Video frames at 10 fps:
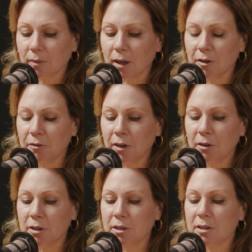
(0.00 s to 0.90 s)
The
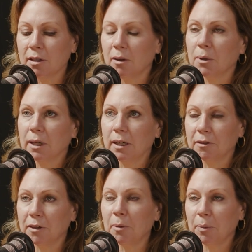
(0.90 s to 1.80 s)
veteran does not want to
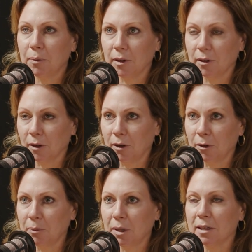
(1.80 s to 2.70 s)
give up their
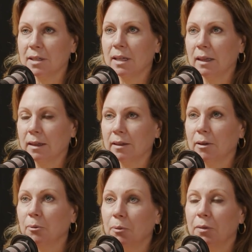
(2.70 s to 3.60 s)
loan because they think
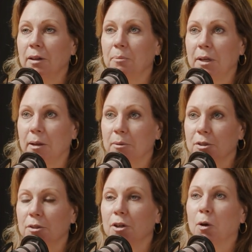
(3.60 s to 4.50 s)
they won't then be able
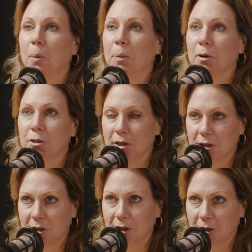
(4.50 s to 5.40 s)
to go
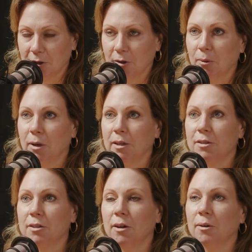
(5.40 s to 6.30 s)
purchase another one.
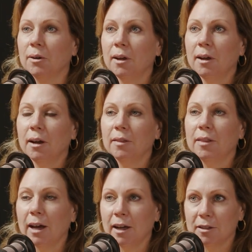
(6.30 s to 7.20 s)
So
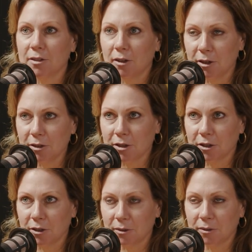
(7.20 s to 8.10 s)
that is
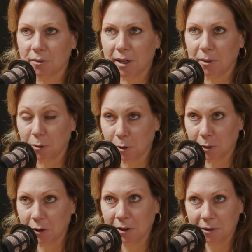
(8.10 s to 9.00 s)
also a rumor,